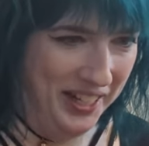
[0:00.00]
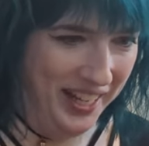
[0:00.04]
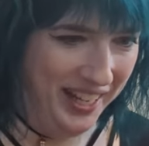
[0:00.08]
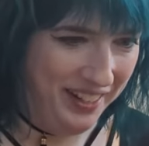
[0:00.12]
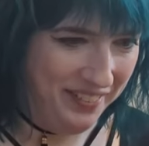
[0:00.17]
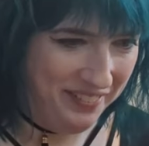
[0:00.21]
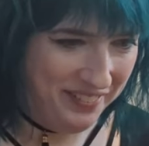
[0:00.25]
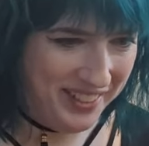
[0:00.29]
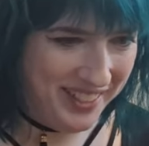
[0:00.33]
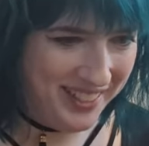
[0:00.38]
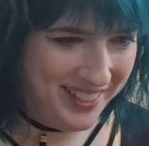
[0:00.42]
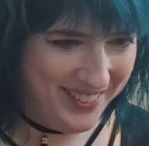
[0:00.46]
I
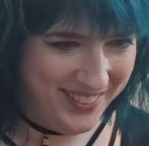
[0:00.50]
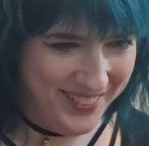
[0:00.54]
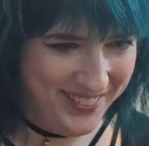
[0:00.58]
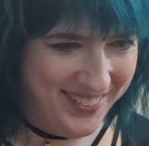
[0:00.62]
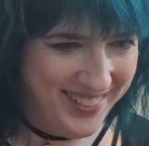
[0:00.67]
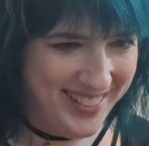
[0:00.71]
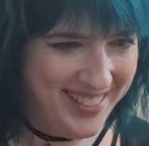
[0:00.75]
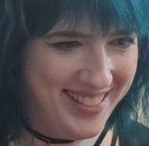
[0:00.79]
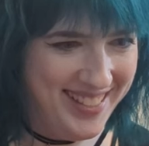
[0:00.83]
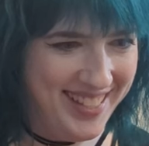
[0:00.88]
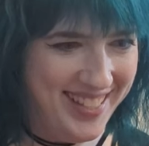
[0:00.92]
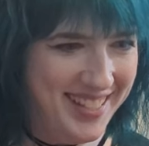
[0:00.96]

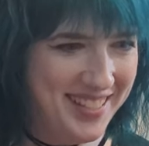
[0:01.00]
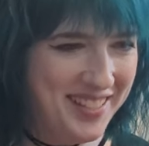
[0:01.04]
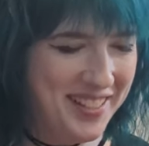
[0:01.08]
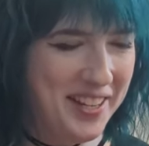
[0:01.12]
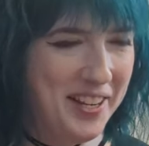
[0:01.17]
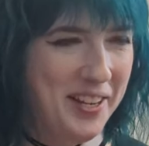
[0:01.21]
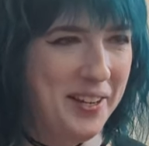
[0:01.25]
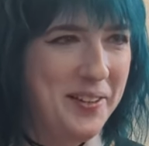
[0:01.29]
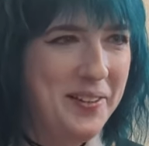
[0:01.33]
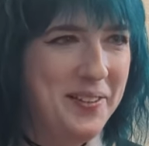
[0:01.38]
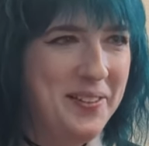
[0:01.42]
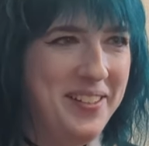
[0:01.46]
resource this?
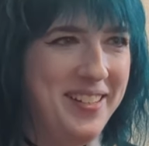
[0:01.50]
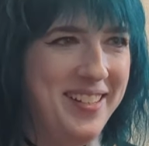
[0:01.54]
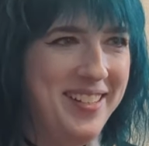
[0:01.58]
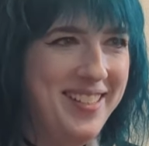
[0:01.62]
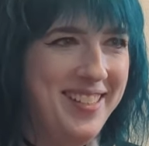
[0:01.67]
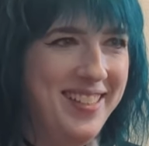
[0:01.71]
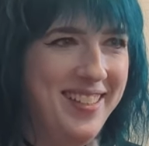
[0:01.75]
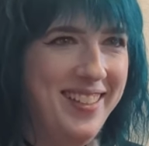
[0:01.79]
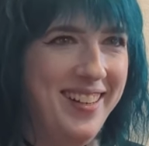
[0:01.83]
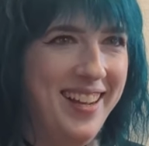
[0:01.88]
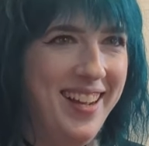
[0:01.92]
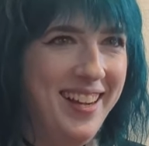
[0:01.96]
Or is
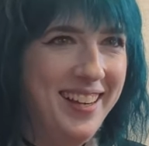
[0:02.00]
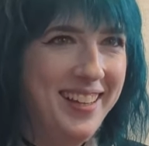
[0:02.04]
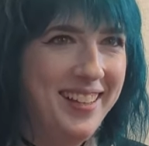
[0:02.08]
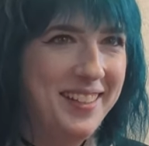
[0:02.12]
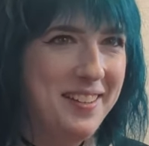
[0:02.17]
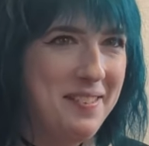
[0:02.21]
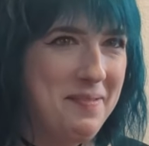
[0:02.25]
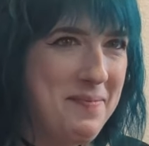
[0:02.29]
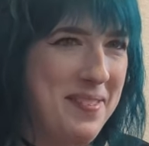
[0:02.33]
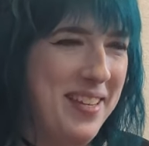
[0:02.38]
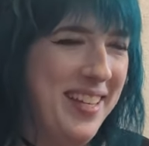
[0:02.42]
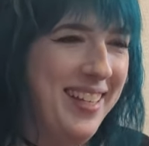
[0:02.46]
there not
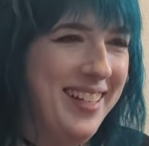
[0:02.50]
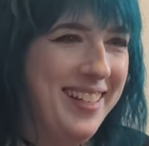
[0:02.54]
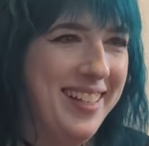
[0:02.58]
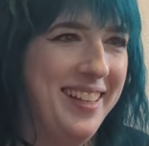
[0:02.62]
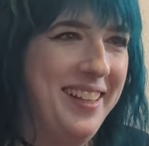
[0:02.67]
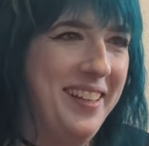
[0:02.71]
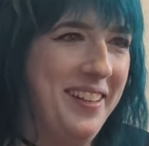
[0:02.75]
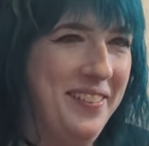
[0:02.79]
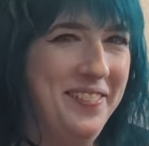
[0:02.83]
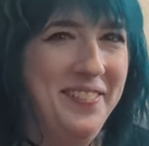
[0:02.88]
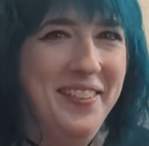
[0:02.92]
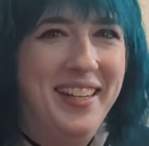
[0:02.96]
going to be
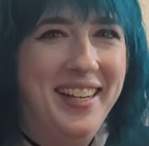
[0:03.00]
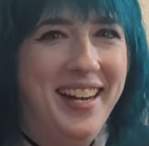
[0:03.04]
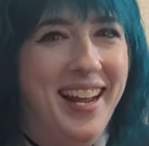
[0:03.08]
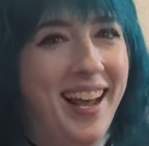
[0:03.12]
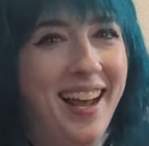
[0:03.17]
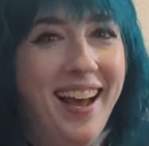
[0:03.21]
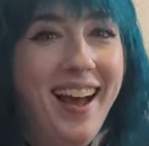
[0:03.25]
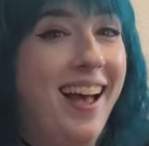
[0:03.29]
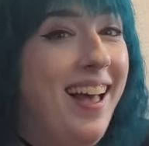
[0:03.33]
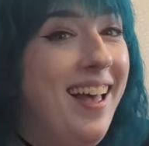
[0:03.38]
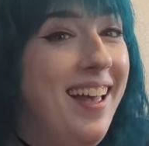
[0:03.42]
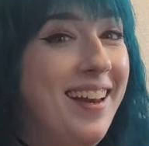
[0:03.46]
another one?
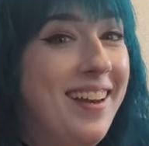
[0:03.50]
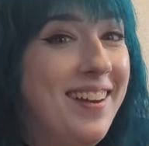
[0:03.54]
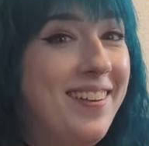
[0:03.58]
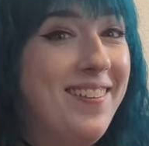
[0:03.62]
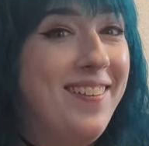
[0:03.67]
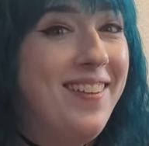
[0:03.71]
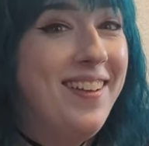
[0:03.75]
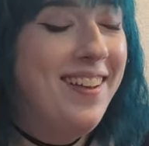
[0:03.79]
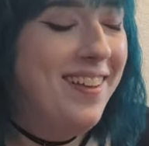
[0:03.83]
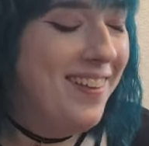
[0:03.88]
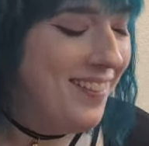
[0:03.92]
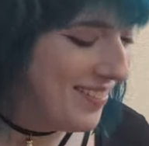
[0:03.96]
I don't
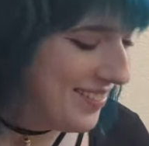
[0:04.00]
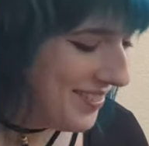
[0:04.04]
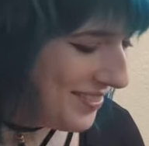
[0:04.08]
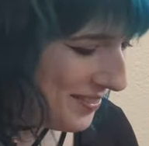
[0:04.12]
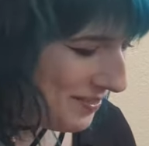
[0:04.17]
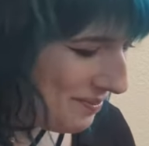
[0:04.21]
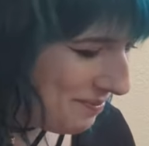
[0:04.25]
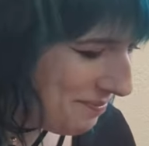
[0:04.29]
know.